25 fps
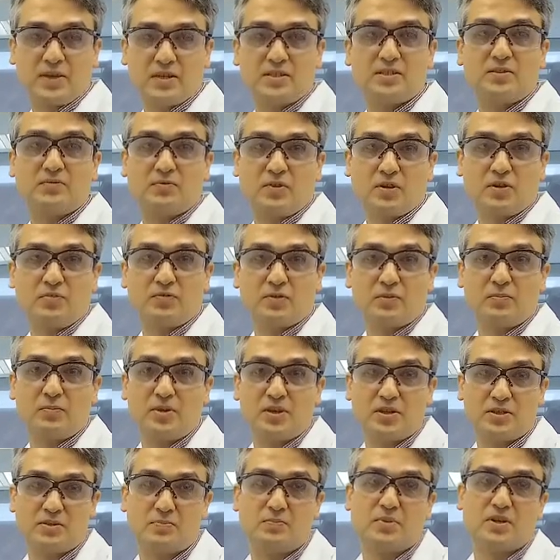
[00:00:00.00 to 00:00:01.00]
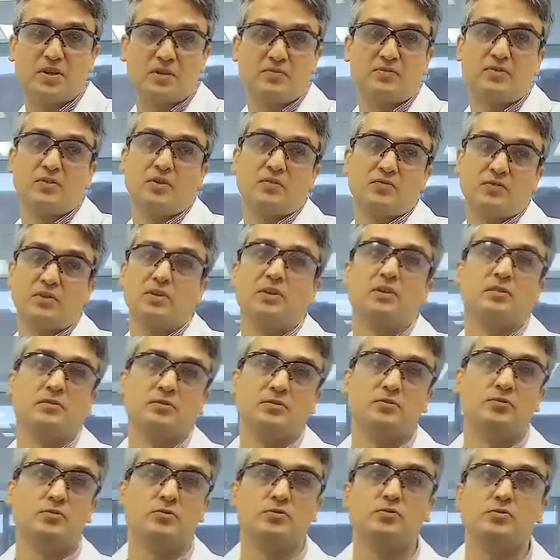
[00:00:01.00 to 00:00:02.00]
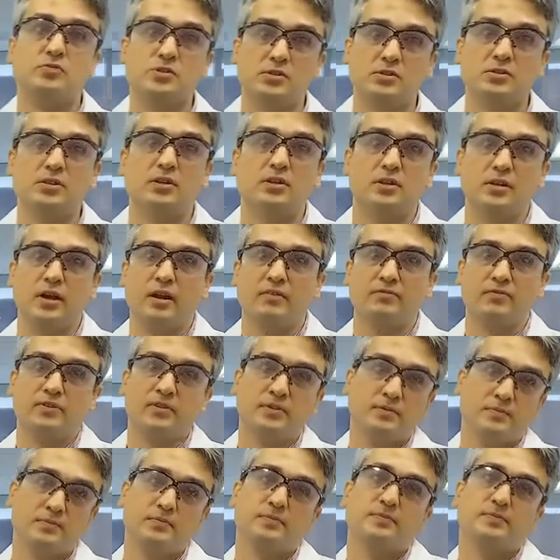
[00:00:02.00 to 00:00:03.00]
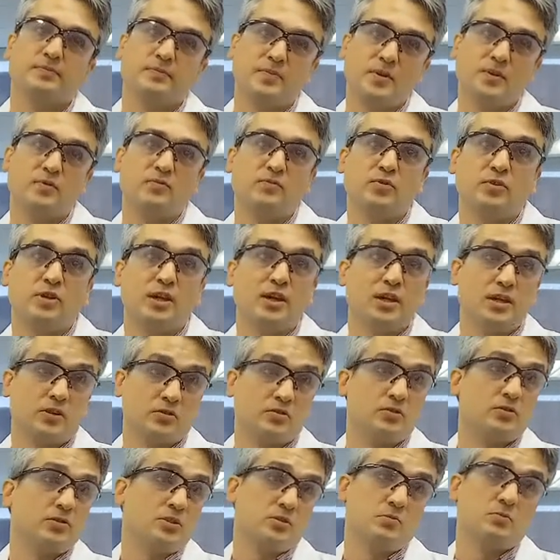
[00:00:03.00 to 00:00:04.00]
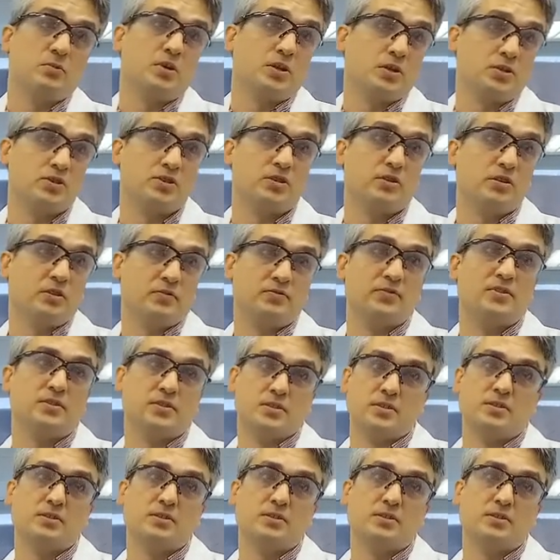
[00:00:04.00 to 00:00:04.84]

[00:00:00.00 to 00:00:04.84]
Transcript: That's one of the best benefits of using the graphene for the electrosimulation if it's